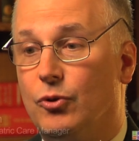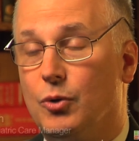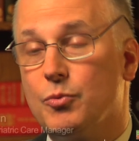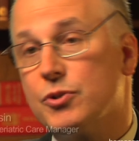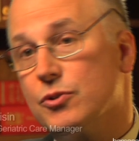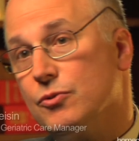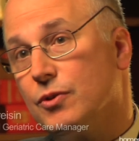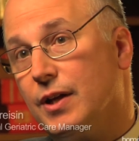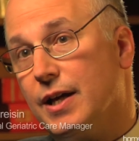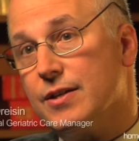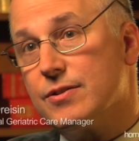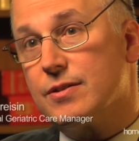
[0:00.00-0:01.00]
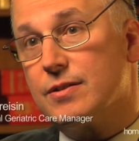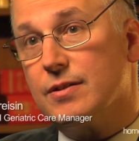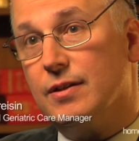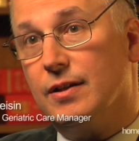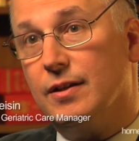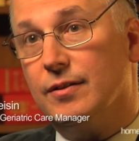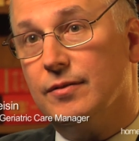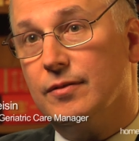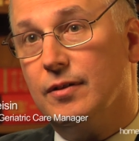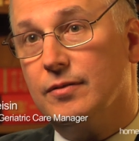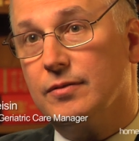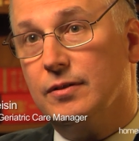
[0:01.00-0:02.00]
always utilized
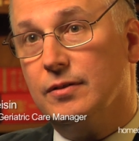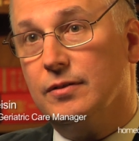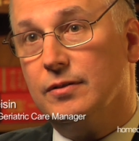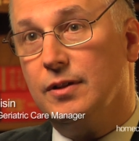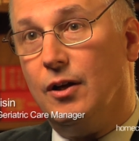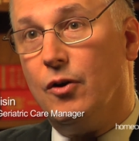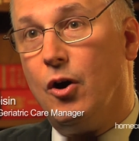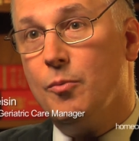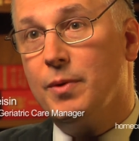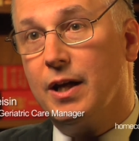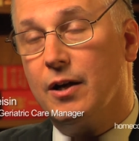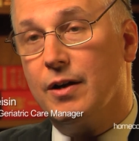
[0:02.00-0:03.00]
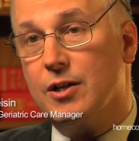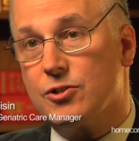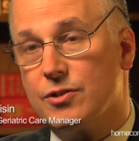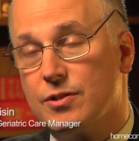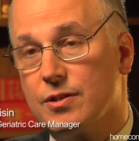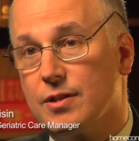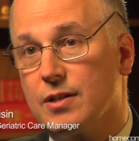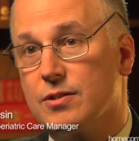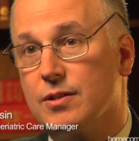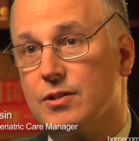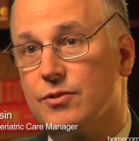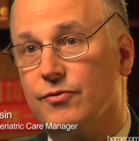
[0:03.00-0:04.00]
you know, home care agencies.
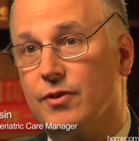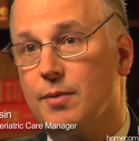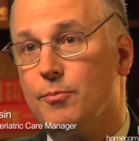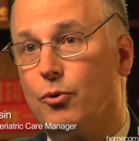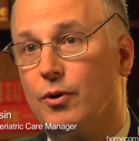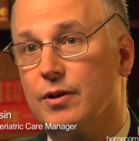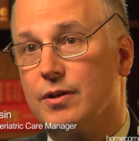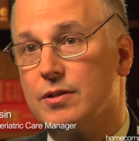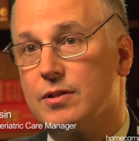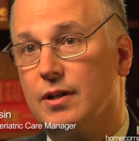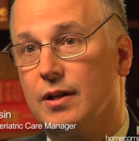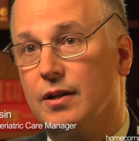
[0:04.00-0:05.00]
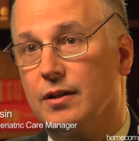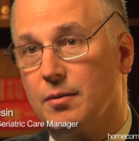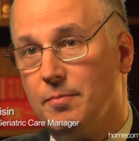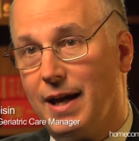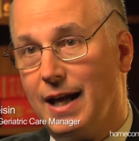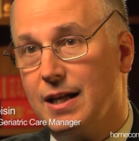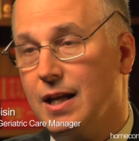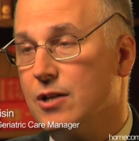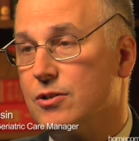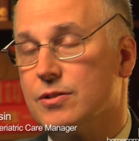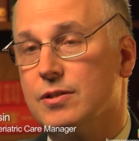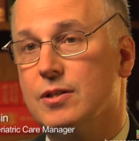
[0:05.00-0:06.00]
That's a very important and companion
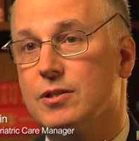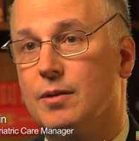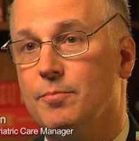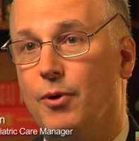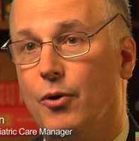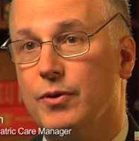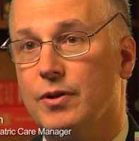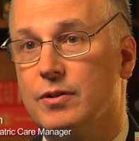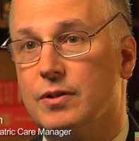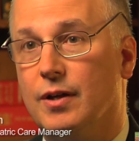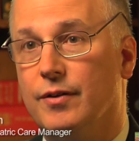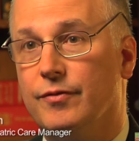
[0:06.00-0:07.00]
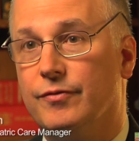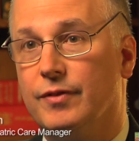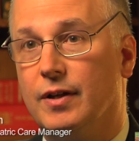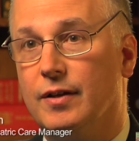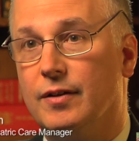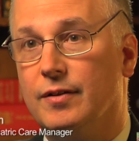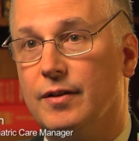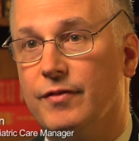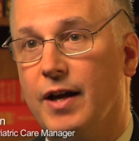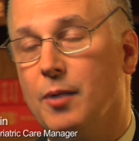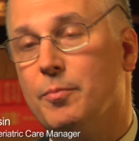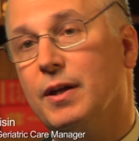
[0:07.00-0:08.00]
agencies component of
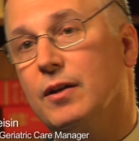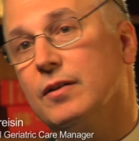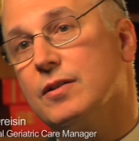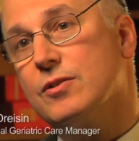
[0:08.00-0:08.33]
helping